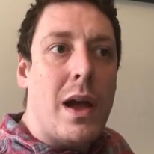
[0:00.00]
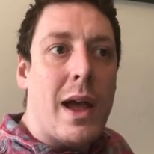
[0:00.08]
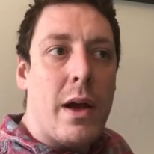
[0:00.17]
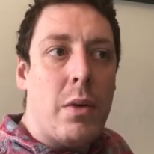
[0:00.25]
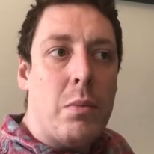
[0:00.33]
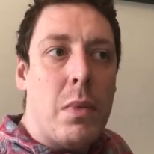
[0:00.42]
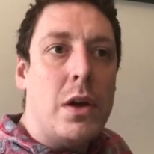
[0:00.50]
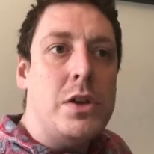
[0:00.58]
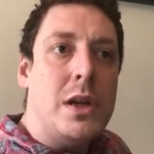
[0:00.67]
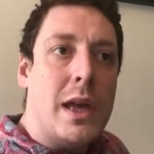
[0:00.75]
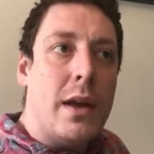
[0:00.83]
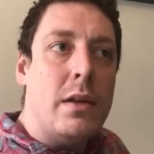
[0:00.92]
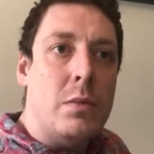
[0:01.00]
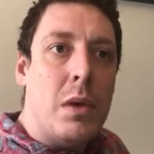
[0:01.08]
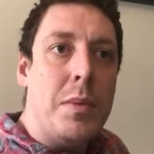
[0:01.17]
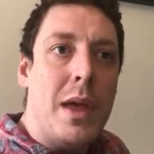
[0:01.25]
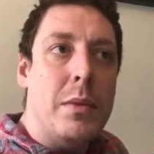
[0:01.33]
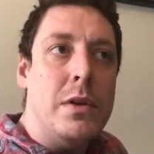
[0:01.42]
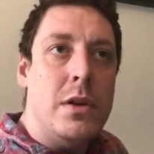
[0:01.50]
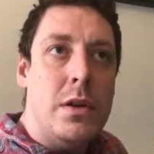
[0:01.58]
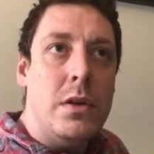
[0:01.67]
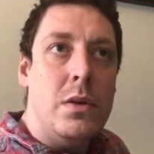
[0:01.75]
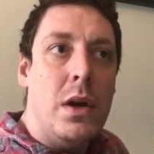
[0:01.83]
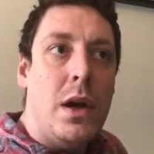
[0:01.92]
how much a council may be able to
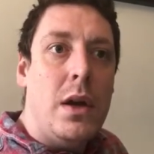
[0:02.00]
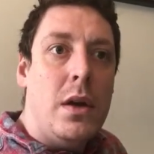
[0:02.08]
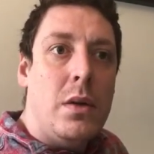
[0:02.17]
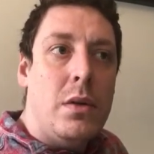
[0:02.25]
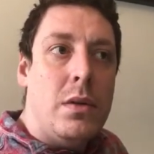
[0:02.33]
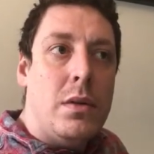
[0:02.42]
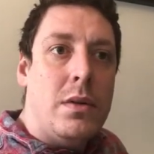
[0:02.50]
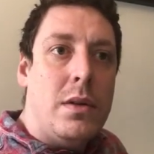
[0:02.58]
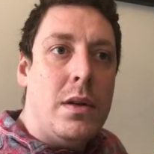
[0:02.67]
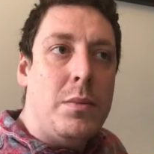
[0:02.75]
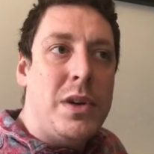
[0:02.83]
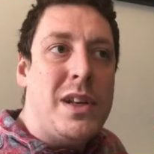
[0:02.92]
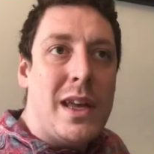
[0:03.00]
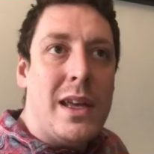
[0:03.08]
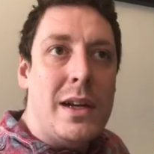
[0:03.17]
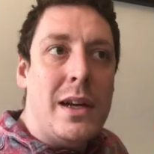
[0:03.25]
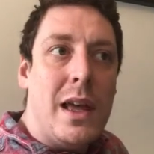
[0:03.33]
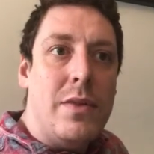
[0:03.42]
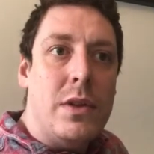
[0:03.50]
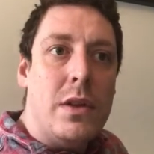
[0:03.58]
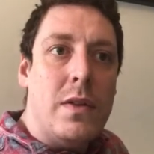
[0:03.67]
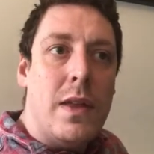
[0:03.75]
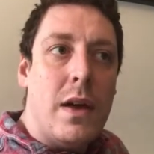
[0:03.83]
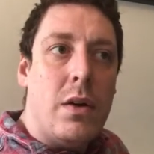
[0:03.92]
do, particularly given
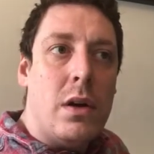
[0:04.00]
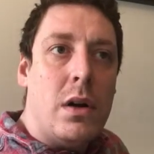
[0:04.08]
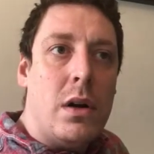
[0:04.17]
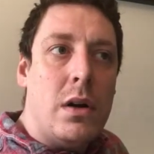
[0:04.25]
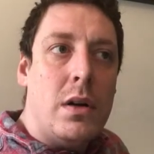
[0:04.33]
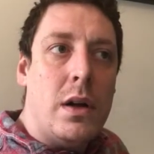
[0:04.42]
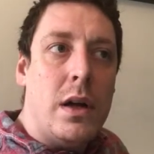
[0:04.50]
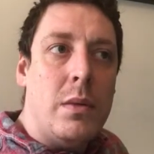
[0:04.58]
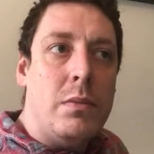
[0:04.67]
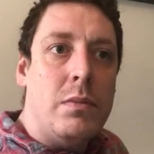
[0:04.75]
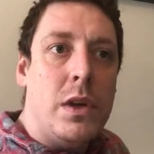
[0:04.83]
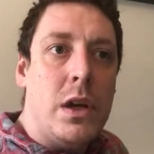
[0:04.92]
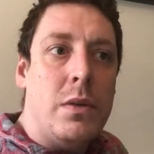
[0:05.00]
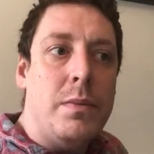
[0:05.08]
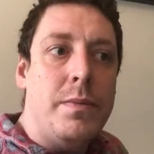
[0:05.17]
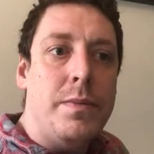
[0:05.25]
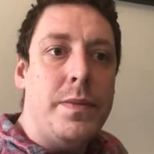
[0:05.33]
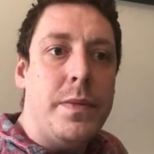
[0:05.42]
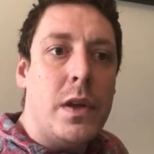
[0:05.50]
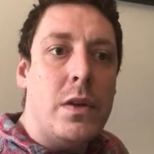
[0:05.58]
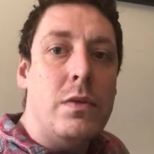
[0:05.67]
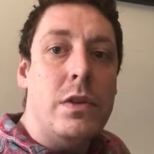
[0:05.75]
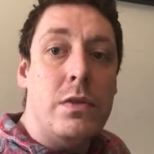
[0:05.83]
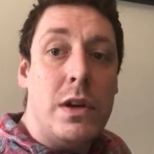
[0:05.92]
that there are
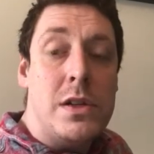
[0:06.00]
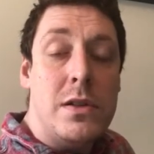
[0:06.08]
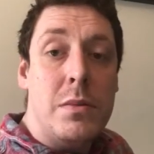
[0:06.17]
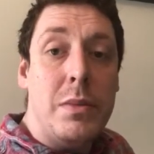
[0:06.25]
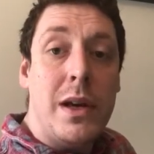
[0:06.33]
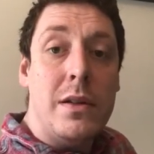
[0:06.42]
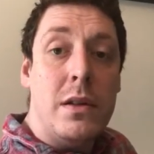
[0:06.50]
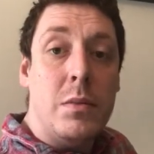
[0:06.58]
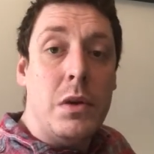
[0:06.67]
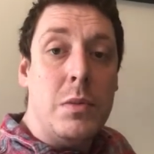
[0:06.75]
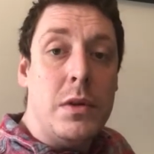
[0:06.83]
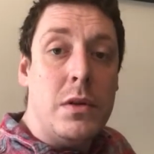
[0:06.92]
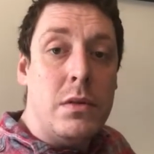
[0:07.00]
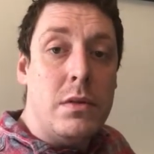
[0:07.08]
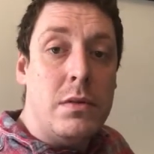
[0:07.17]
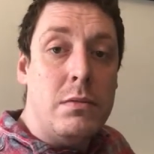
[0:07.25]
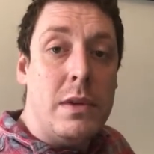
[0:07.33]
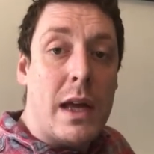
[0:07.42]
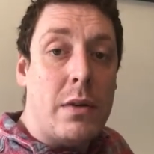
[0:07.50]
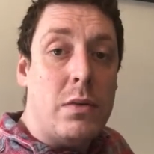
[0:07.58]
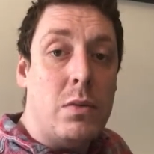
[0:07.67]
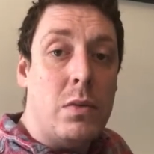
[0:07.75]
restrictions in place at the moment on council